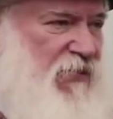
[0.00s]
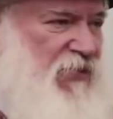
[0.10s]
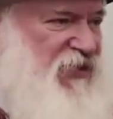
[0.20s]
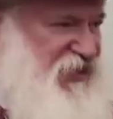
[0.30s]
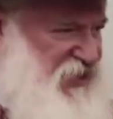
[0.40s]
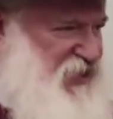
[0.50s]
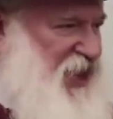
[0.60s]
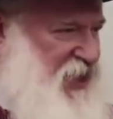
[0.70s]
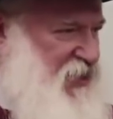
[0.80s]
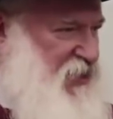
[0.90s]
with
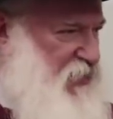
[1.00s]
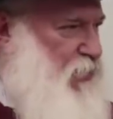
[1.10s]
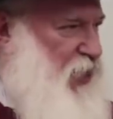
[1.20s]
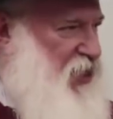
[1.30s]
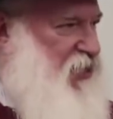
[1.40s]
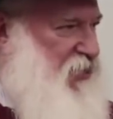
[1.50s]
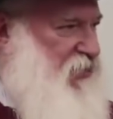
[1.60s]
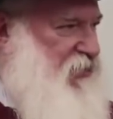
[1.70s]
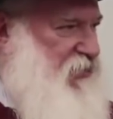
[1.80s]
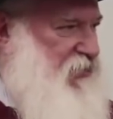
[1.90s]
society the way it
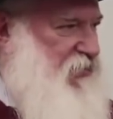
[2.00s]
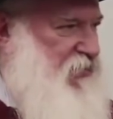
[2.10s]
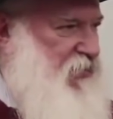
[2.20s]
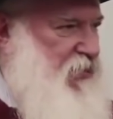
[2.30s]
is,